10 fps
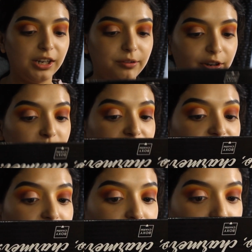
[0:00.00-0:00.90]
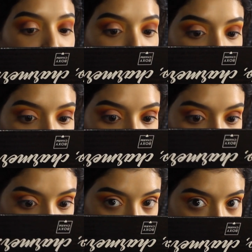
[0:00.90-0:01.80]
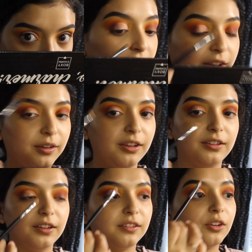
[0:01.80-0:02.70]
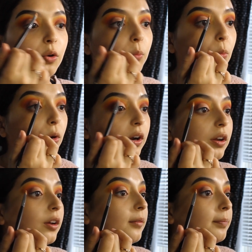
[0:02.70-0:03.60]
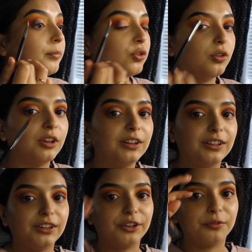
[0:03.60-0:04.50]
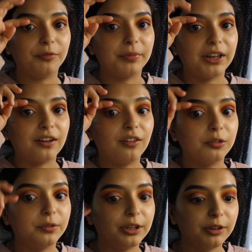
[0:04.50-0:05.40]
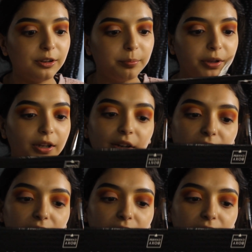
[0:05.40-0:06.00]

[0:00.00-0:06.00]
I want to make sure that when I look up, like it doesn't go more up so that the glitter won't be like all the way up here.